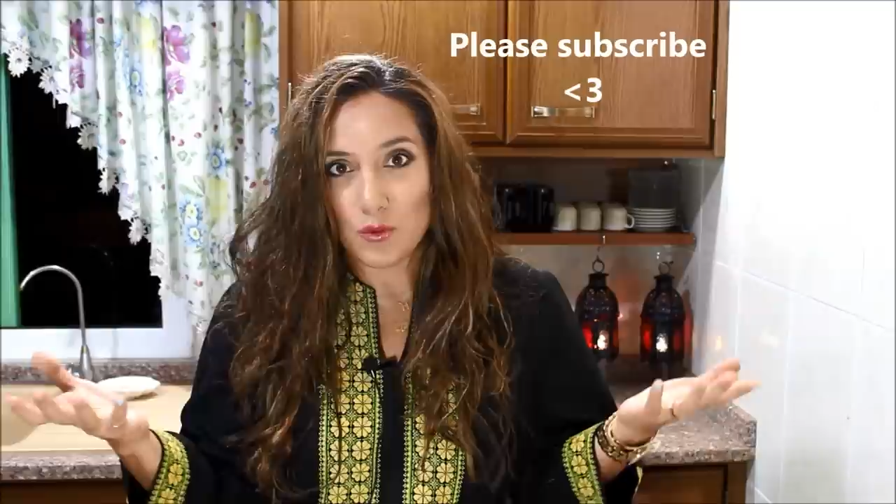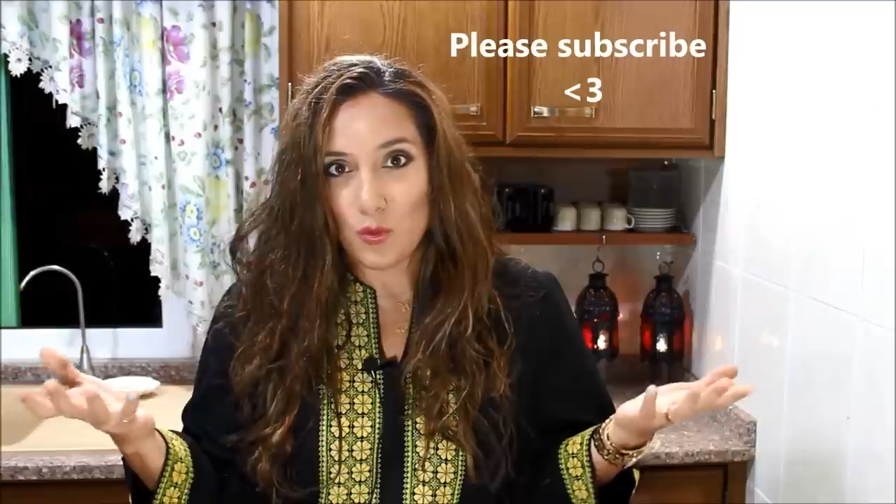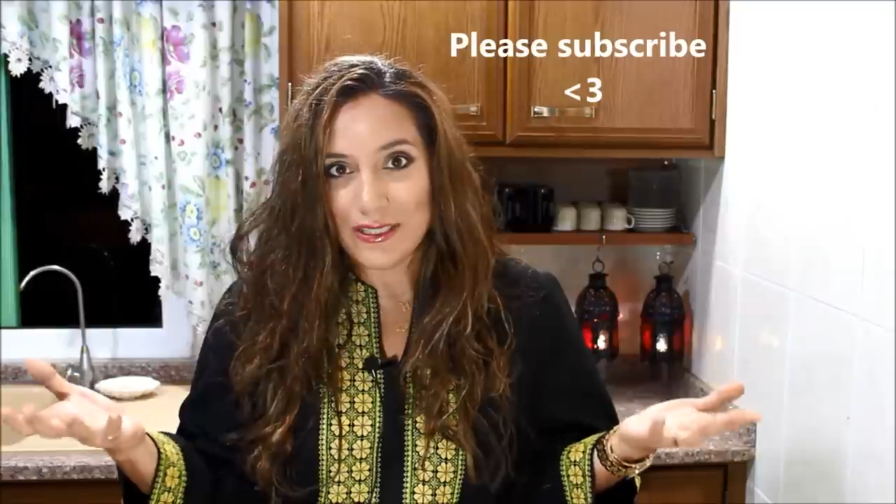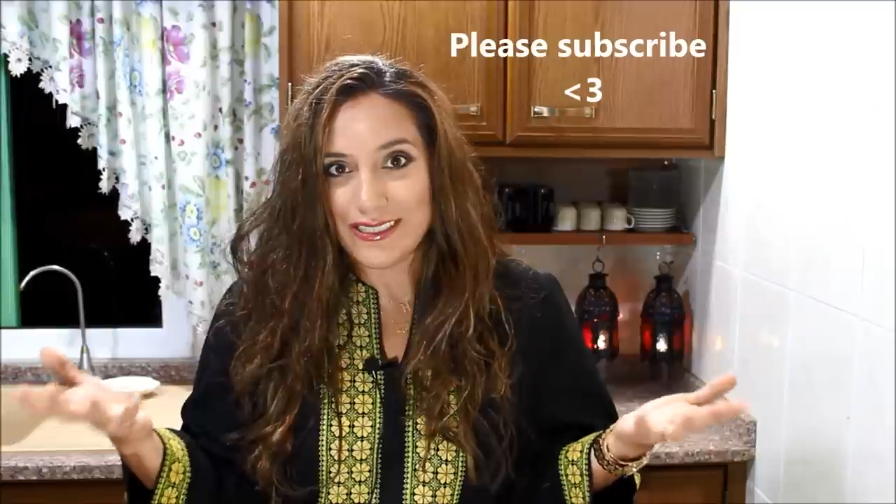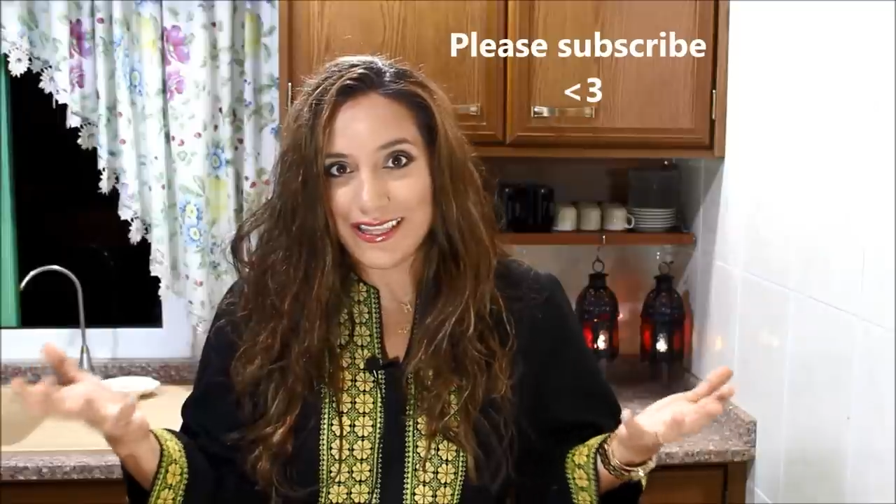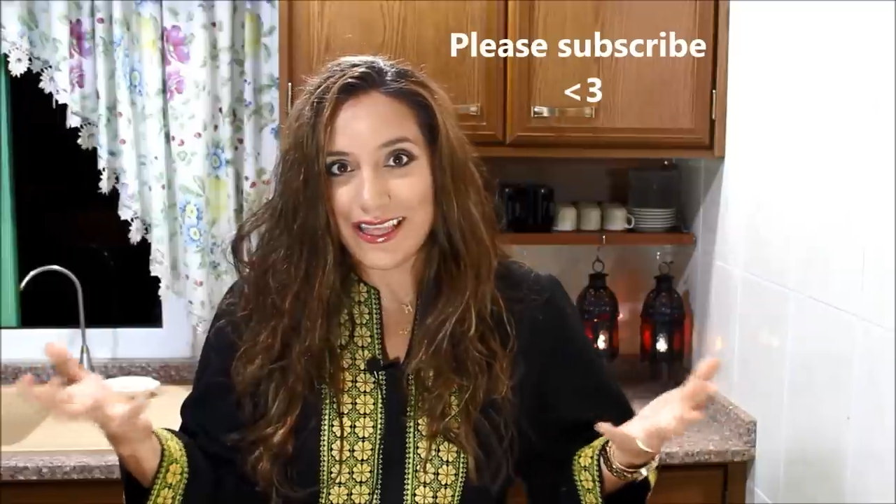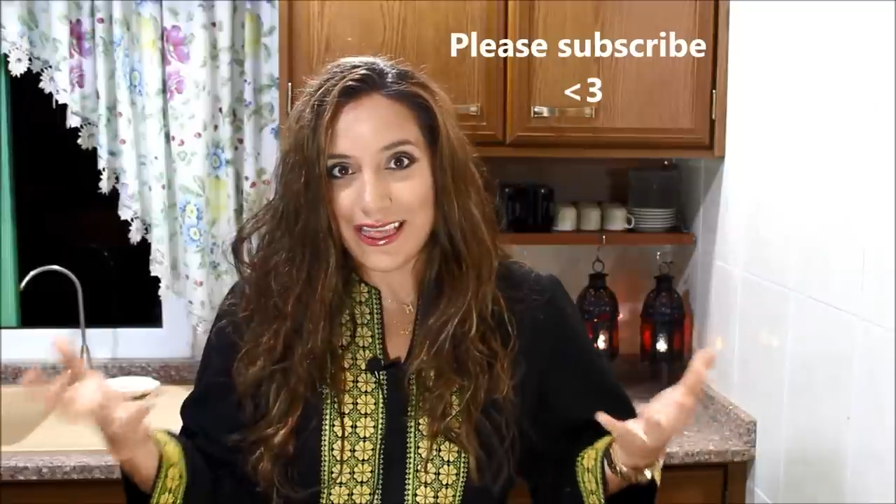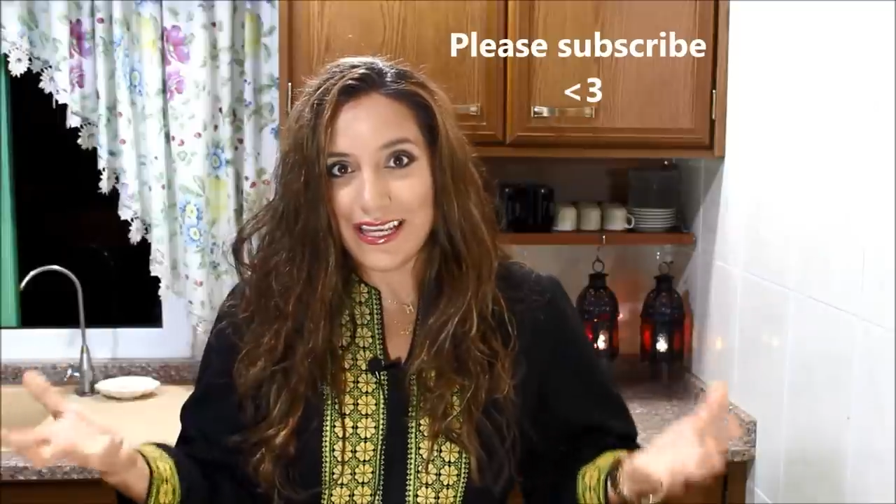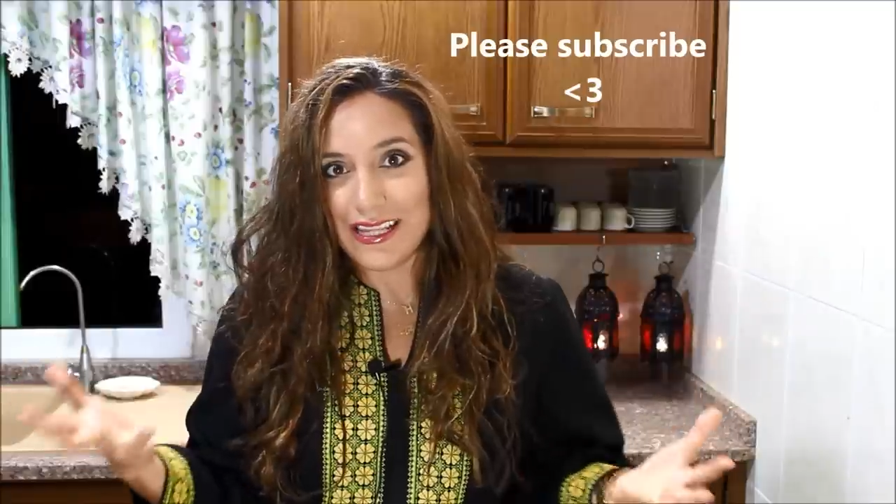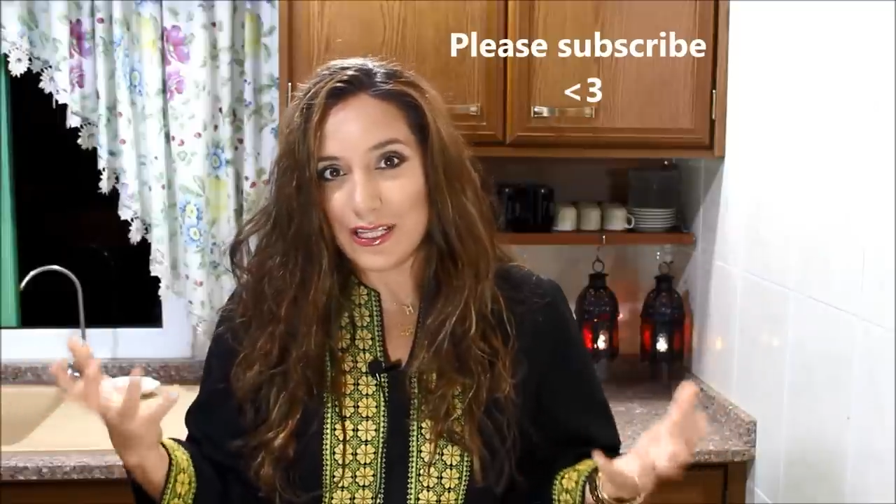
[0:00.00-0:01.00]
what's the
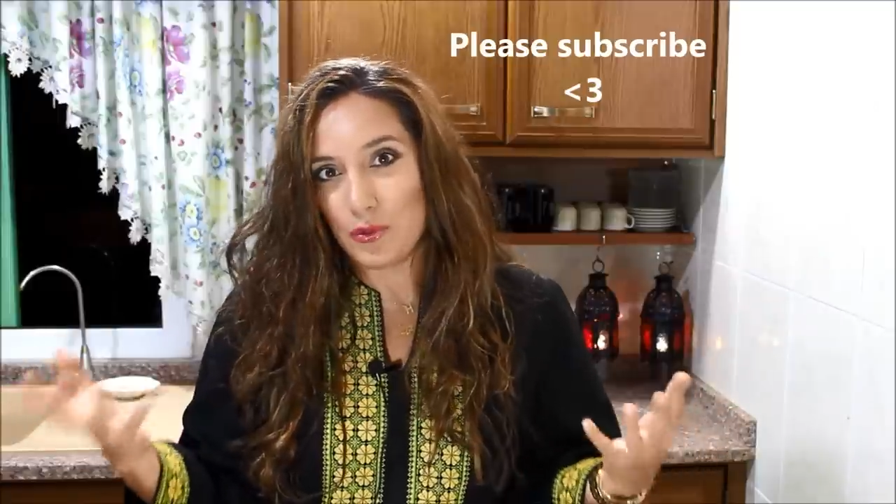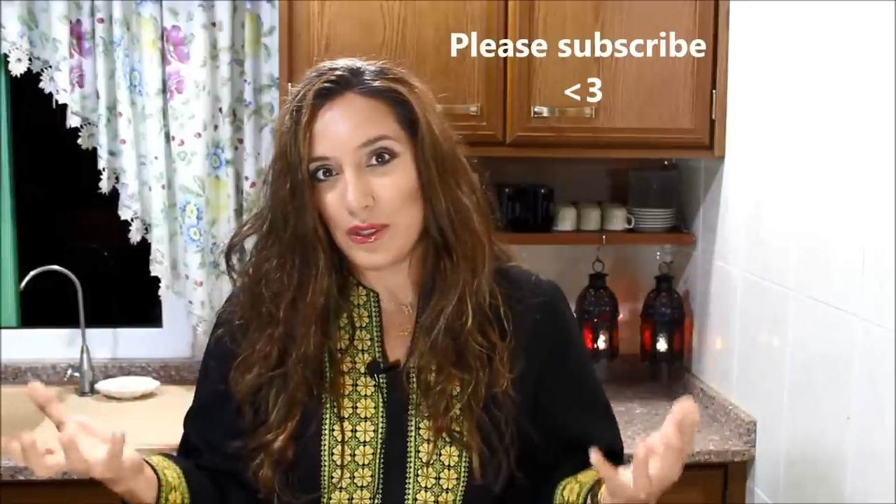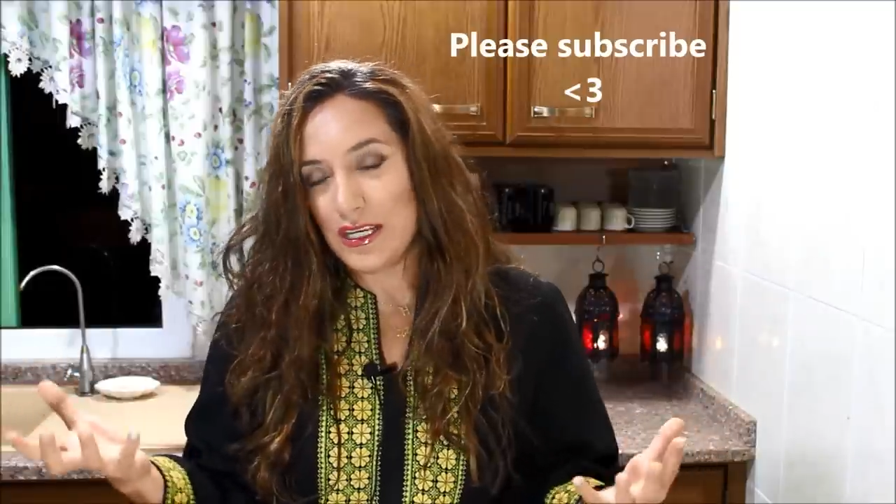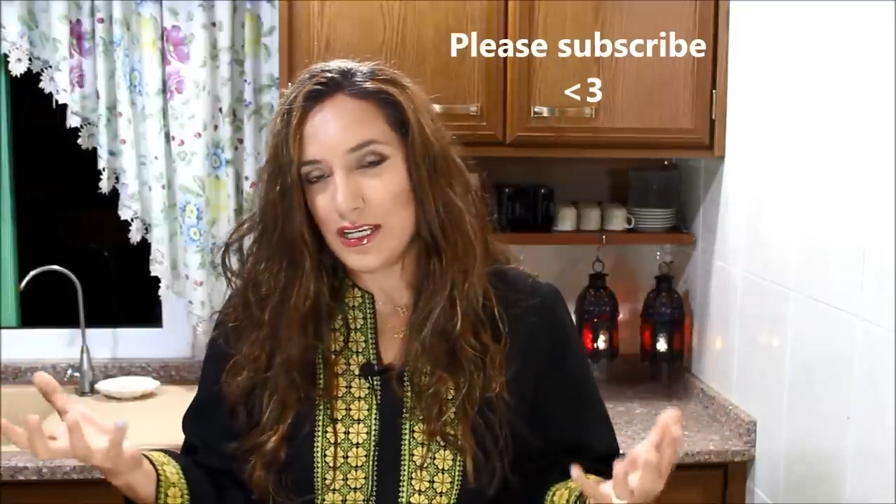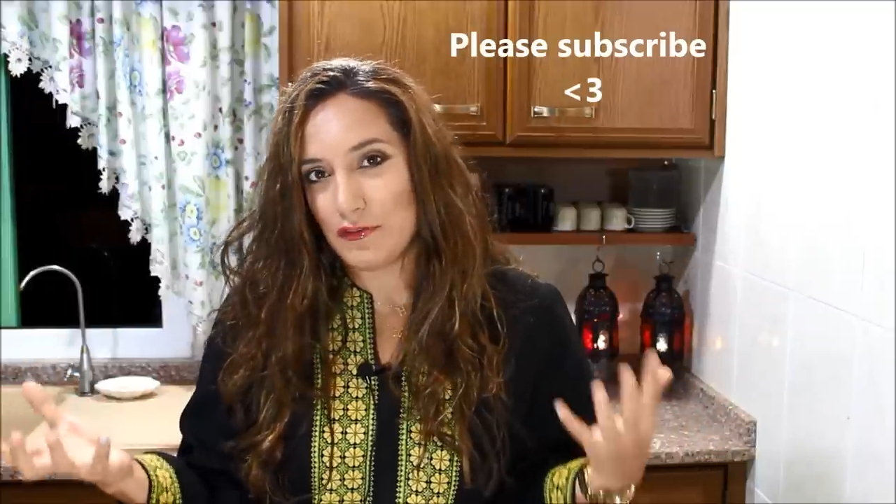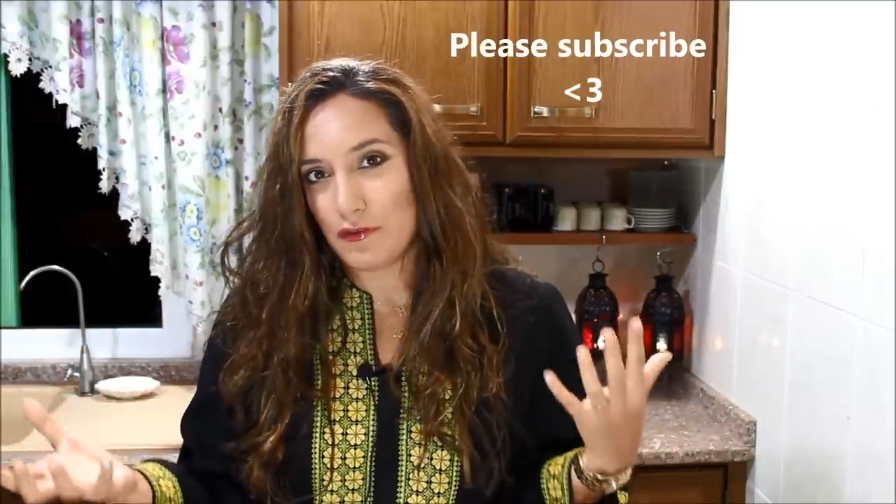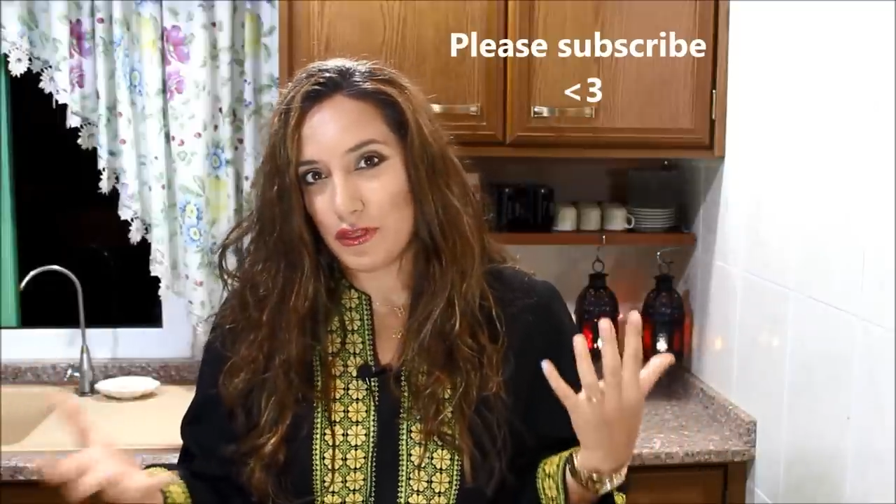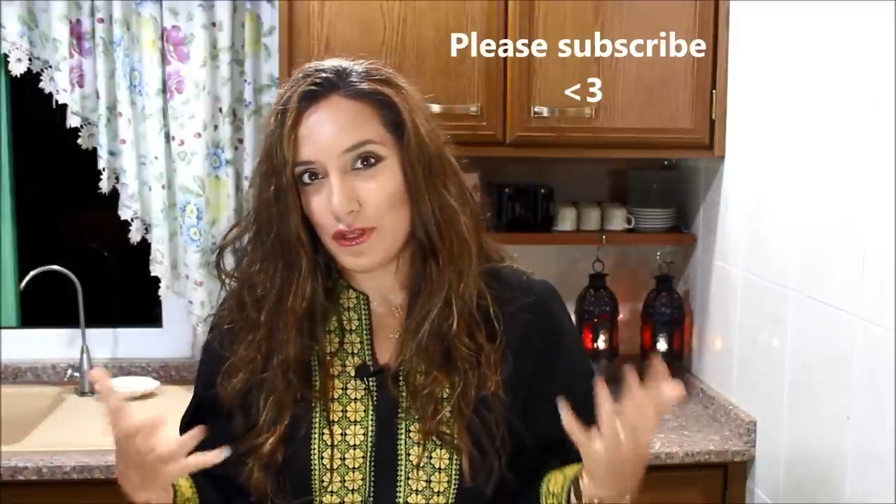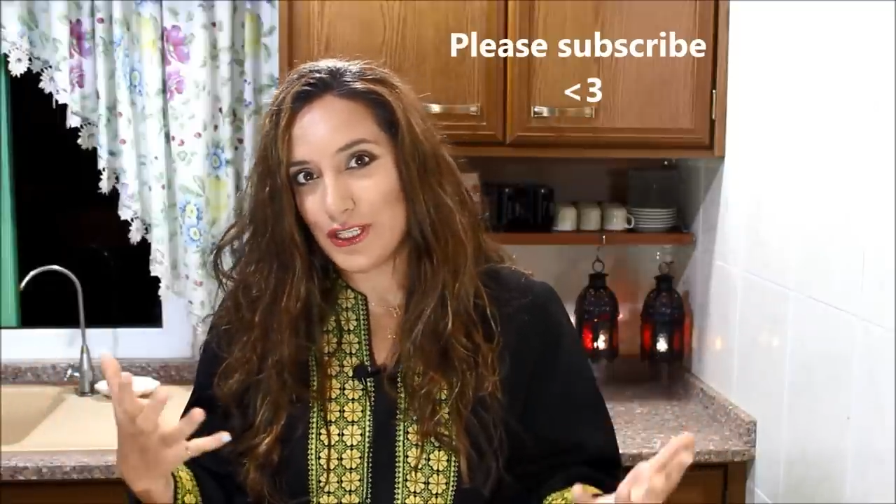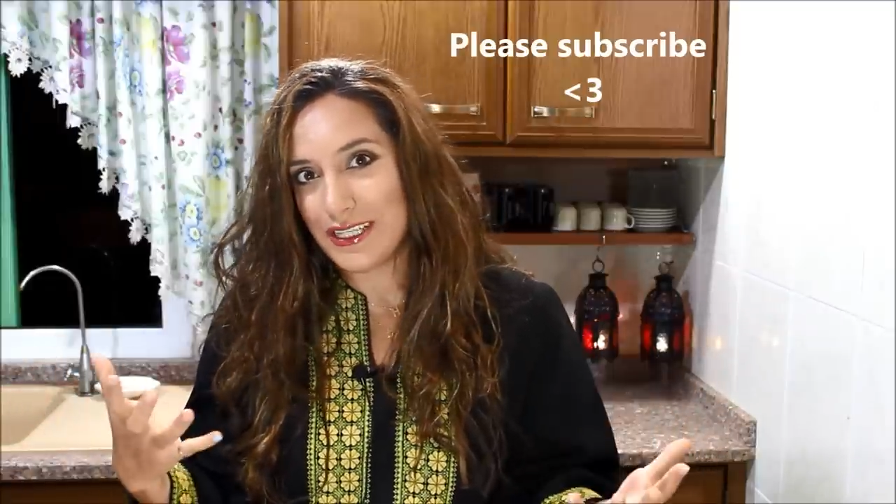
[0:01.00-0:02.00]
thing that we eat
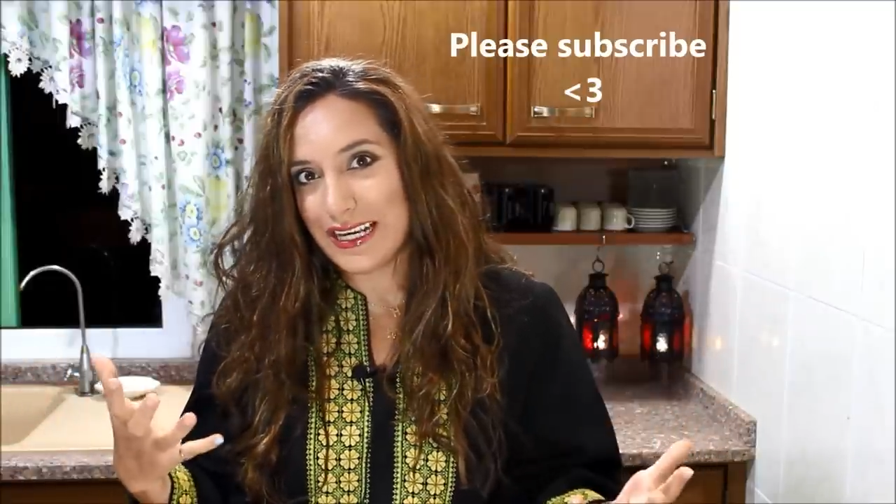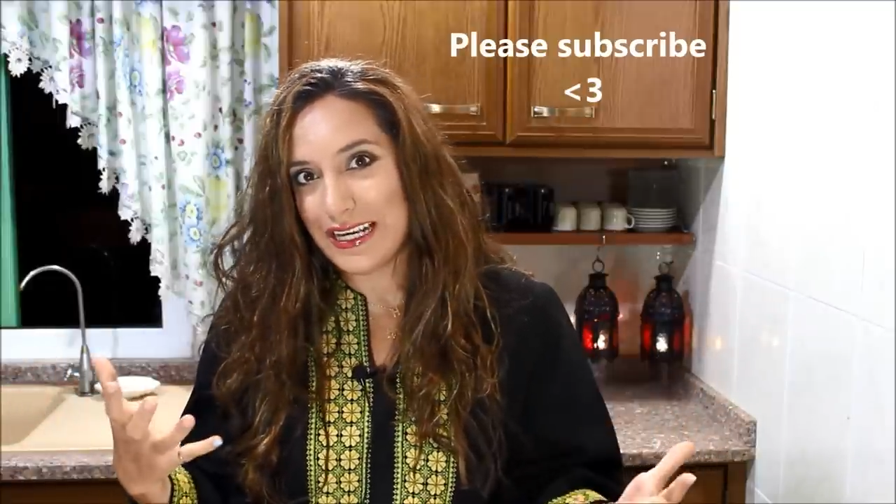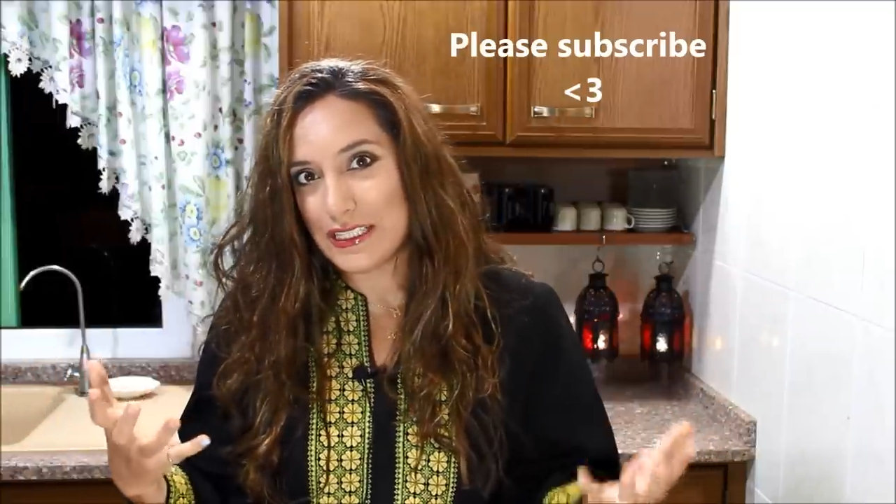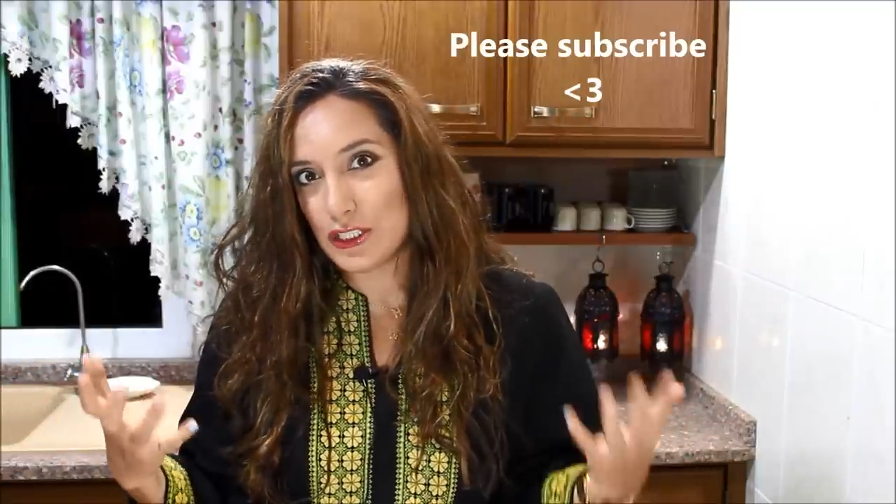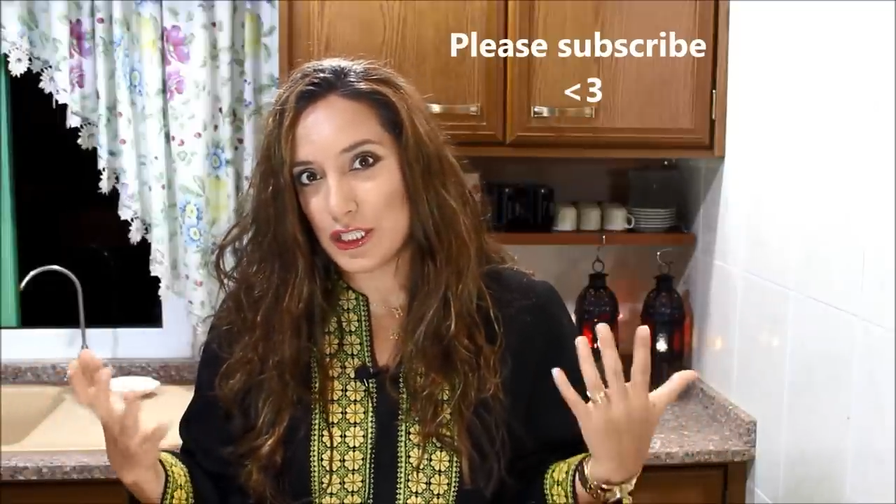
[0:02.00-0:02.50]
for 30 days